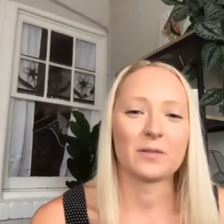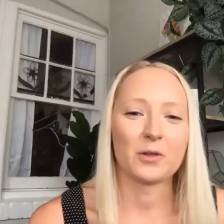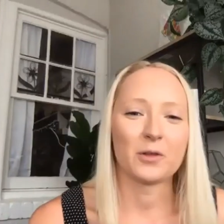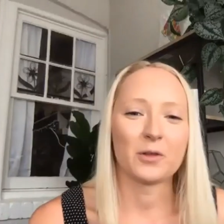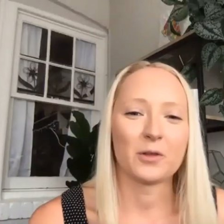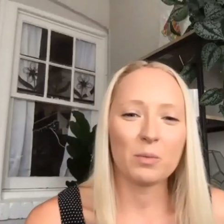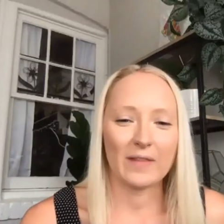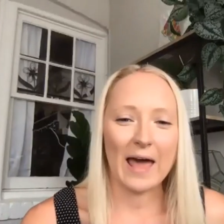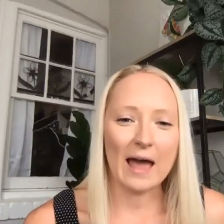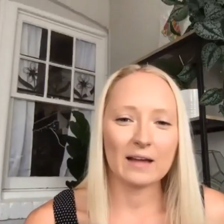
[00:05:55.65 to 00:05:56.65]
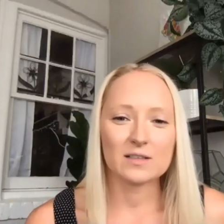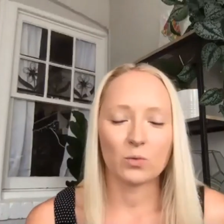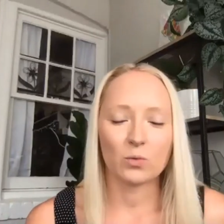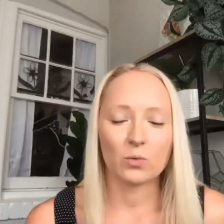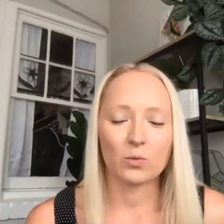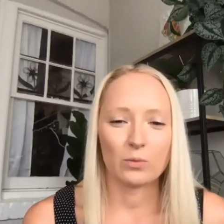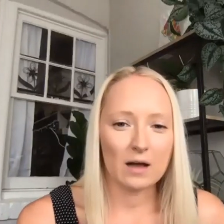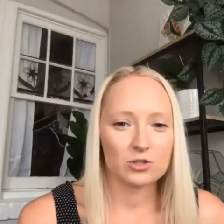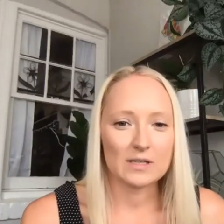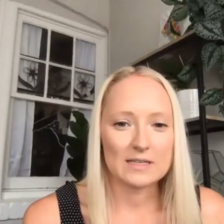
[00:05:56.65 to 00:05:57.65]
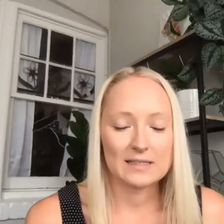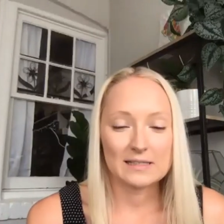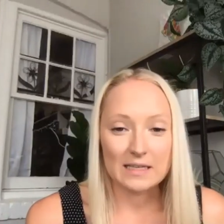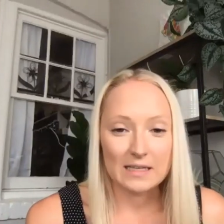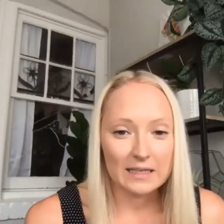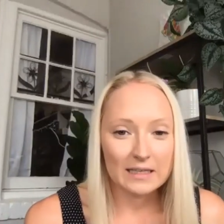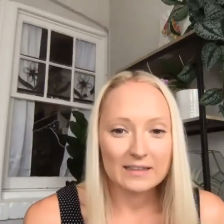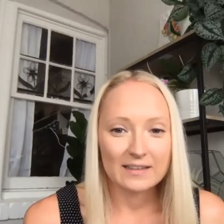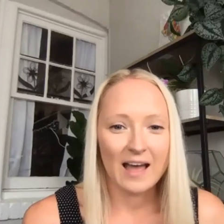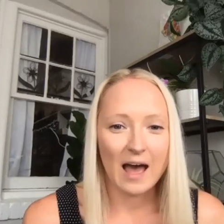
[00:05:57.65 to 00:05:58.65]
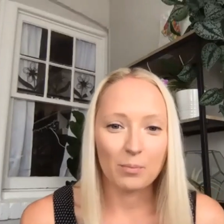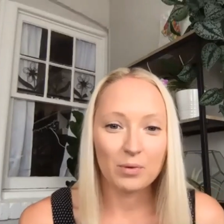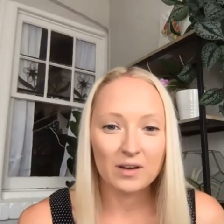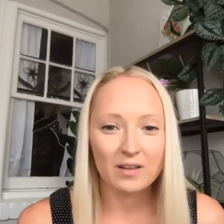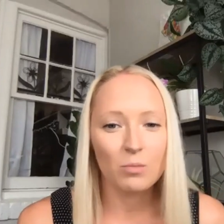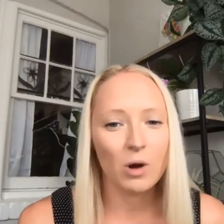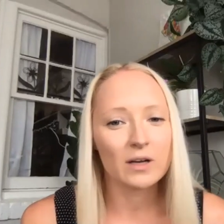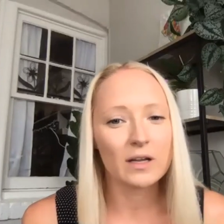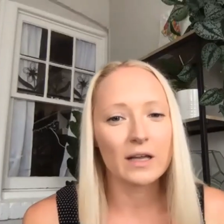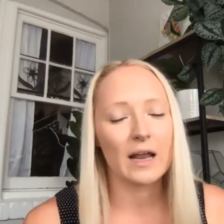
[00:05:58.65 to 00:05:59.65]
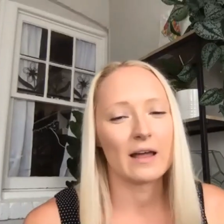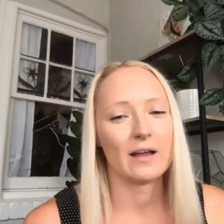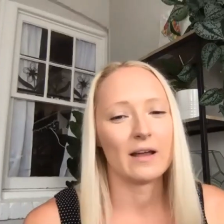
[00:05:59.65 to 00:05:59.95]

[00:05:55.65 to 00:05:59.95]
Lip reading: is a little bit of a lag to what we actually see happening in the market.